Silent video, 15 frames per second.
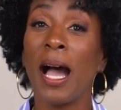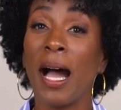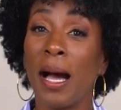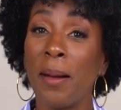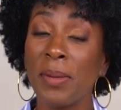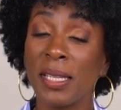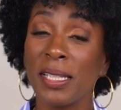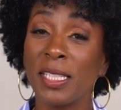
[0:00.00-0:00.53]

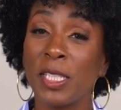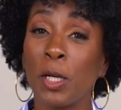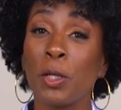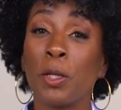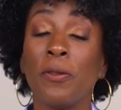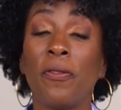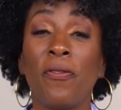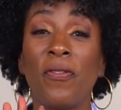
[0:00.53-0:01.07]
I'm gonna tell
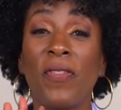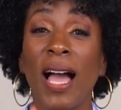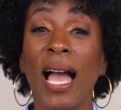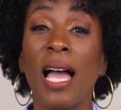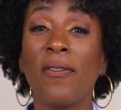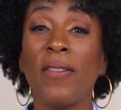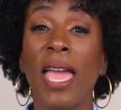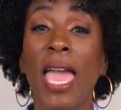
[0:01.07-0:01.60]
you
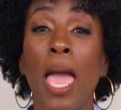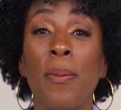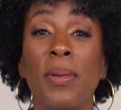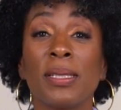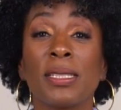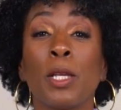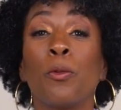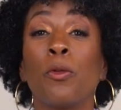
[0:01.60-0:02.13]
5
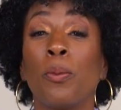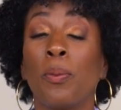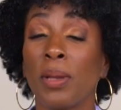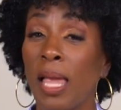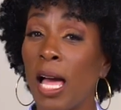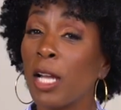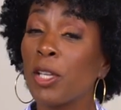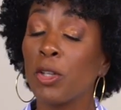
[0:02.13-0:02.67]
habits that will
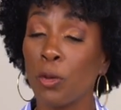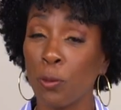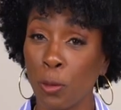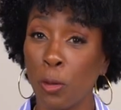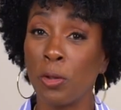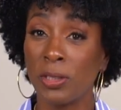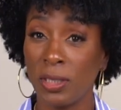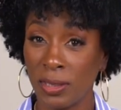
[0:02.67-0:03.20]
block your
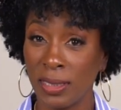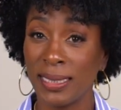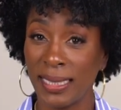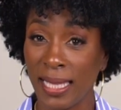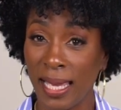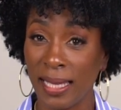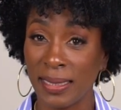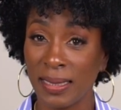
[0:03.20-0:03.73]
road to
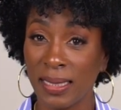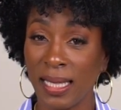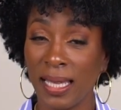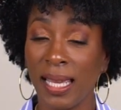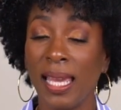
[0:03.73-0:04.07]
success.